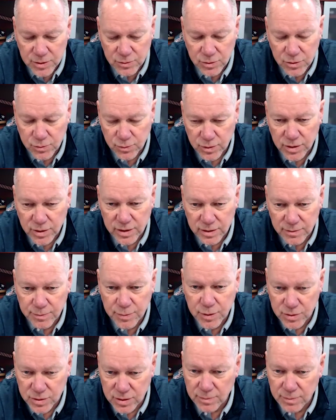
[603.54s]
was really to
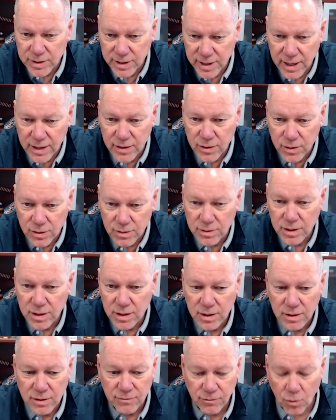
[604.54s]
put something together
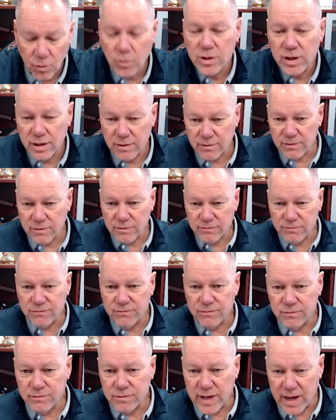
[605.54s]
for the
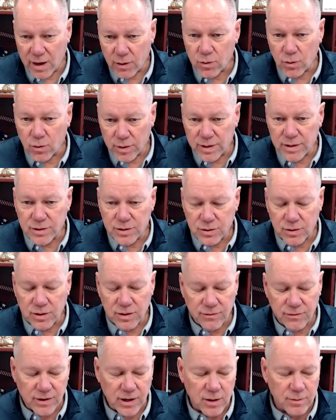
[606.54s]
outdoor industry, the
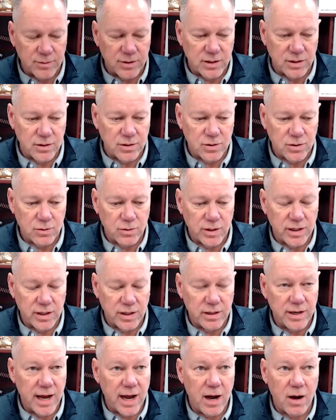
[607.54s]
firearms industry.
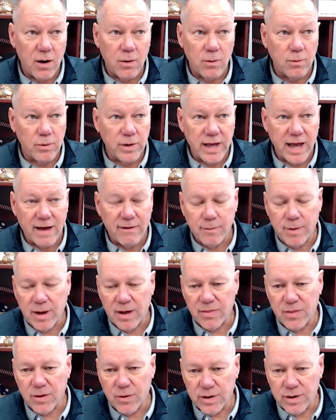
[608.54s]
And now we have
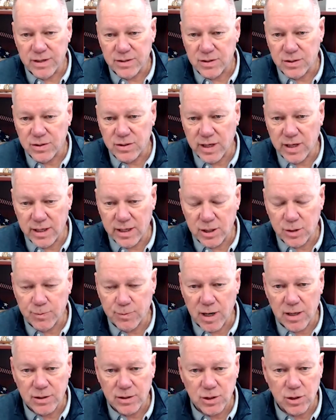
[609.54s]
about 30 sustaining
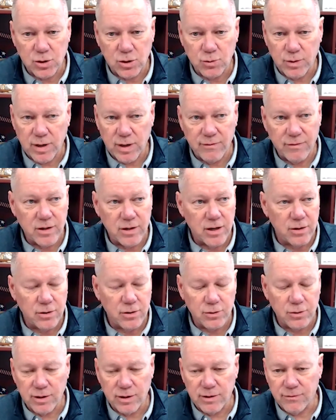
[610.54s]
sponsors. We have another
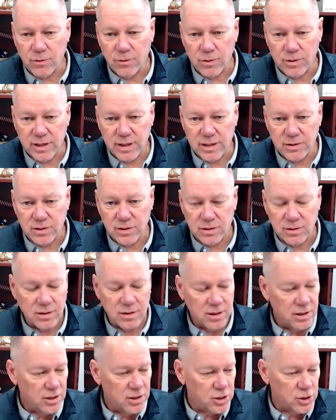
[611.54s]
3 or 4 dozen
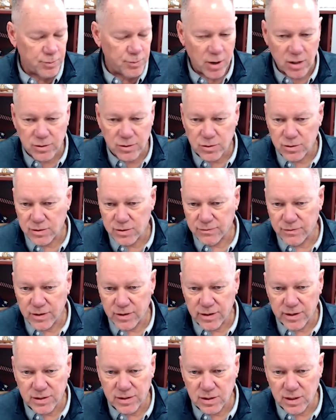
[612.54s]
sponsors at
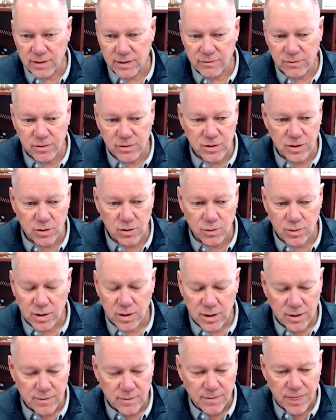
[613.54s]
various levels. So
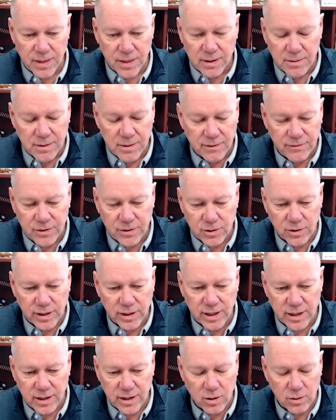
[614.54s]
if you look
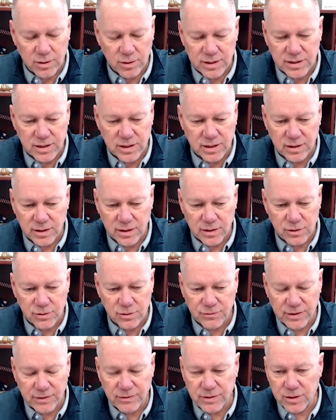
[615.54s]
at it holistically, there's
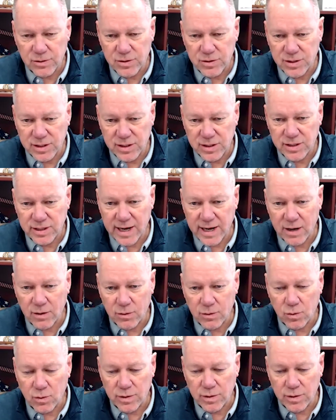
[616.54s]
50 or 60 outdoor